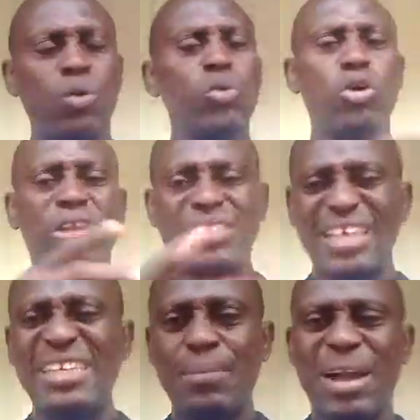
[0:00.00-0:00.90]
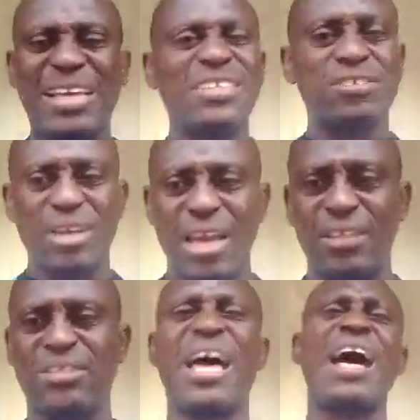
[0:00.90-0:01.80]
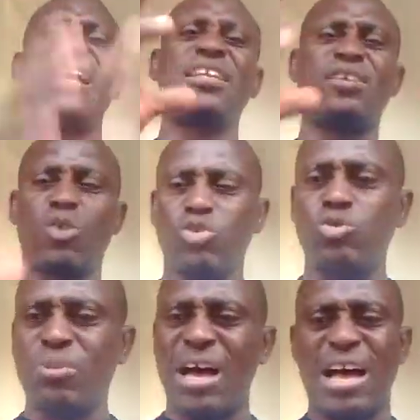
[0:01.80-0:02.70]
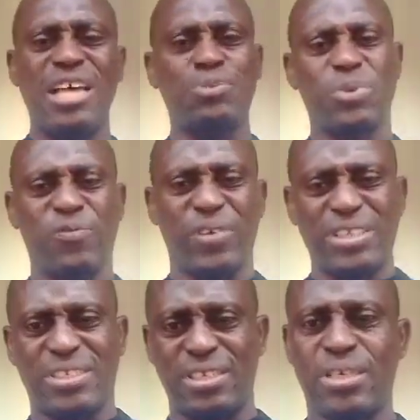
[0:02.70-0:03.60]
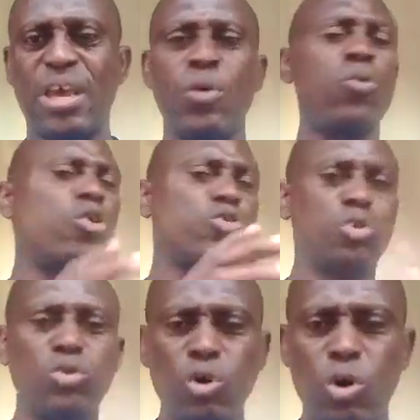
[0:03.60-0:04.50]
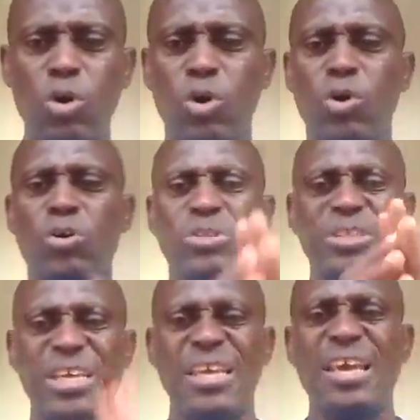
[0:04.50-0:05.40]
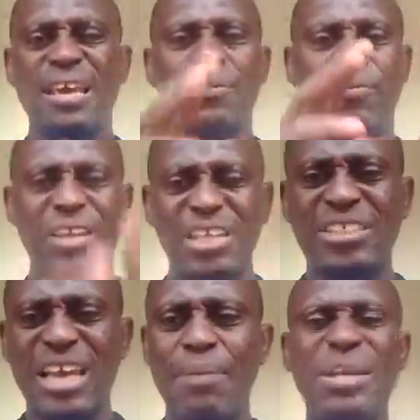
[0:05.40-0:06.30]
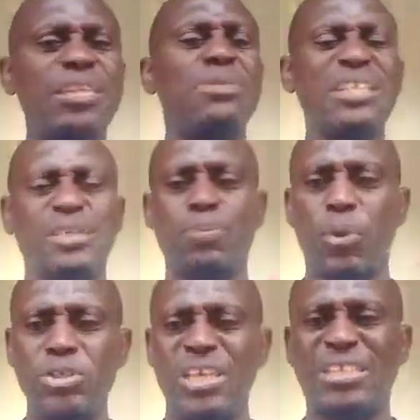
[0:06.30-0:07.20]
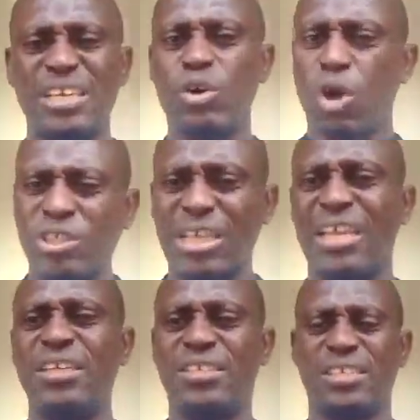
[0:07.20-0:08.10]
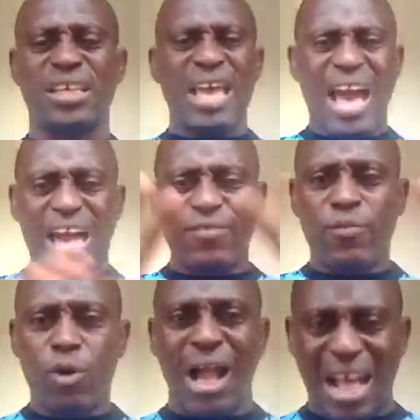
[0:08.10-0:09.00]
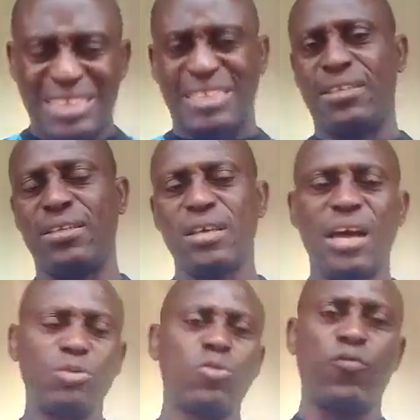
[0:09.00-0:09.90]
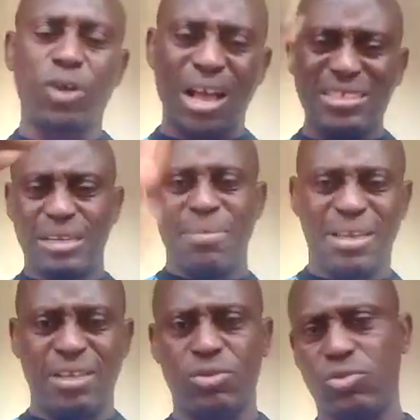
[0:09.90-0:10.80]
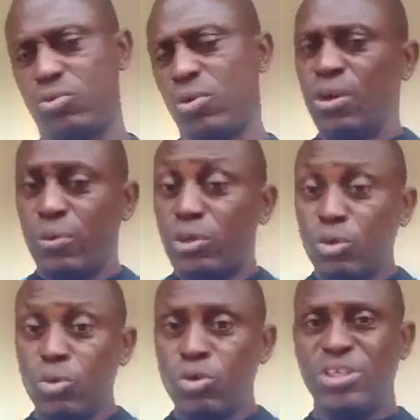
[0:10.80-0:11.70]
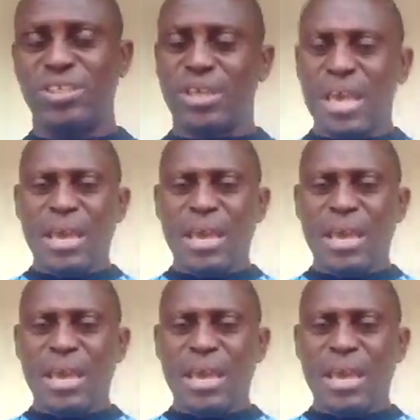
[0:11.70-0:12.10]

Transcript: We understand the market trends and the consumers' preferences. We also know the financial management, budgeting, cost analysis, and forecasting. How to forecast the market also. You need to know this.